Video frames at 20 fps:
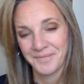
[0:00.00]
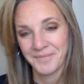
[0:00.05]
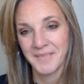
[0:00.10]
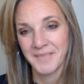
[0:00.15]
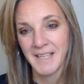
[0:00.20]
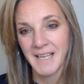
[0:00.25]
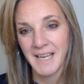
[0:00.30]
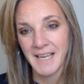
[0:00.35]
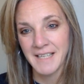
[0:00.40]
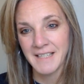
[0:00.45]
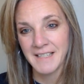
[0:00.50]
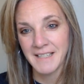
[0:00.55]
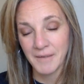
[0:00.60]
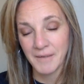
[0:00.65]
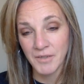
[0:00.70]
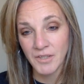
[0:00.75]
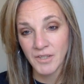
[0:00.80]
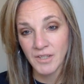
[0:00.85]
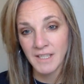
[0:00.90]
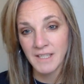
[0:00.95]
Okay? Say
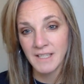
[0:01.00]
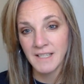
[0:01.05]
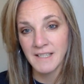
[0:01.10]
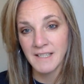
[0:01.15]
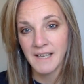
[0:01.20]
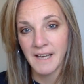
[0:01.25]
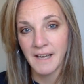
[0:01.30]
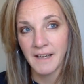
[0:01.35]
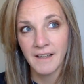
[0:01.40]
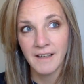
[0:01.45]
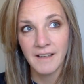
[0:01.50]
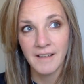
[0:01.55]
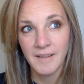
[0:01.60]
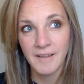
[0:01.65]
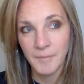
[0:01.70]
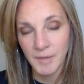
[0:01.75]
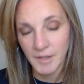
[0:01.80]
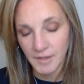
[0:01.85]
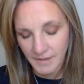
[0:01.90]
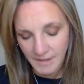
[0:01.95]
what you need to say. I'm
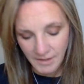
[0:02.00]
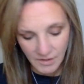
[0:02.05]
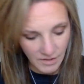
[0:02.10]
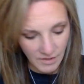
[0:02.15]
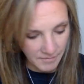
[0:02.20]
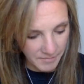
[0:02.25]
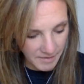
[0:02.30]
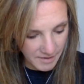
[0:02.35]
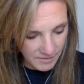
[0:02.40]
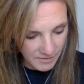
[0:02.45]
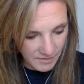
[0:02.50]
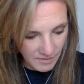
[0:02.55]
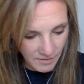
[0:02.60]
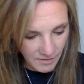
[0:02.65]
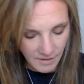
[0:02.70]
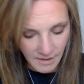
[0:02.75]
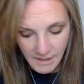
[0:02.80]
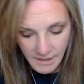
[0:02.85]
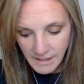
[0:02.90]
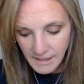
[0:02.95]
hearing that John Mayer song.
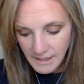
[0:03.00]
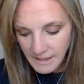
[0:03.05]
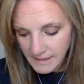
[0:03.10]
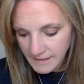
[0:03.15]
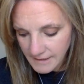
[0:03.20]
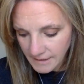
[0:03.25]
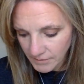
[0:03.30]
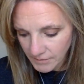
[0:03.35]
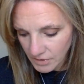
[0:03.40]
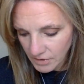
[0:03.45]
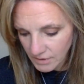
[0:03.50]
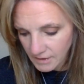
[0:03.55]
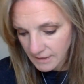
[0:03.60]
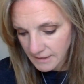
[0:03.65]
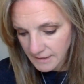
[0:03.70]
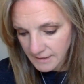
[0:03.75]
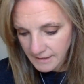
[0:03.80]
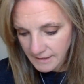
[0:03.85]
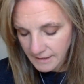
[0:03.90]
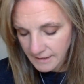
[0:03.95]
Say what you need
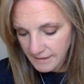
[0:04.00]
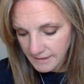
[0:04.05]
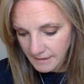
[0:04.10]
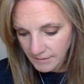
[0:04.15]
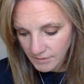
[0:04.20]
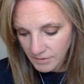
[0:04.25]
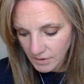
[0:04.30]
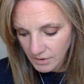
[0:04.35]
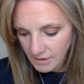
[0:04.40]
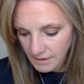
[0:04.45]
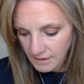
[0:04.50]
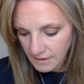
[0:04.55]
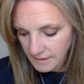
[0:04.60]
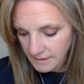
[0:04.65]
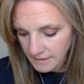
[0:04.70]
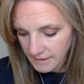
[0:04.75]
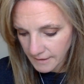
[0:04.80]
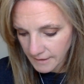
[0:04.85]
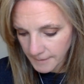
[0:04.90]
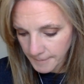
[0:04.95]
to say. Say what you need to
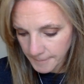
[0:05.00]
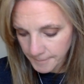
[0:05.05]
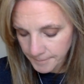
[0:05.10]
say.